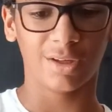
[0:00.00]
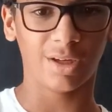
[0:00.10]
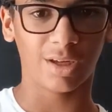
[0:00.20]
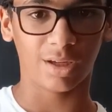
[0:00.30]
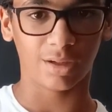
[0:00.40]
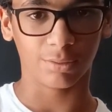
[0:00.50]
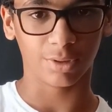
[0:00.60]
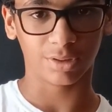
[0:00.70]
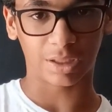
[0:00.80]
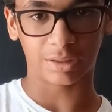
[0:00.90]
And we're
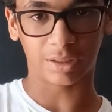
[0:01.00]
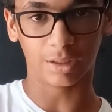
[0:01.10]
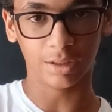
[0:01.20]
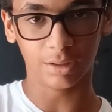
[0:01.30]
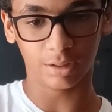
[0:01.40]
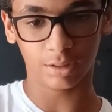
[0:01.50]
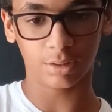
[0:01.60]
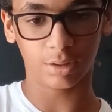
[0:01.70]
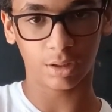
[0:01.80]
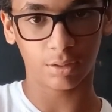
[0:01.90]
just going to take it,
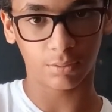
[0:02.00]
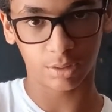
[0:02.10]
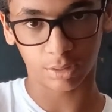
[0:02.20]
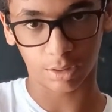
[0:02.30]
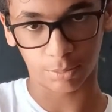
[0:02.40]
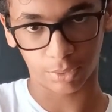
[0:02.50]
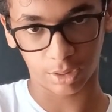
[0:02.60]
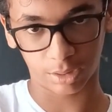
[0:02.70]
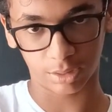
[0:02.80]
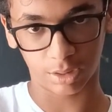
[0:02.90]
and we're just going to
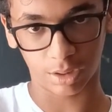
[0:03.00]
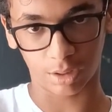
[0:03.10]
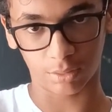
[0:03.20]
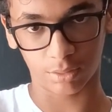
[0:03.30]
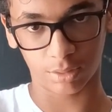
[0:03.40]
place it down.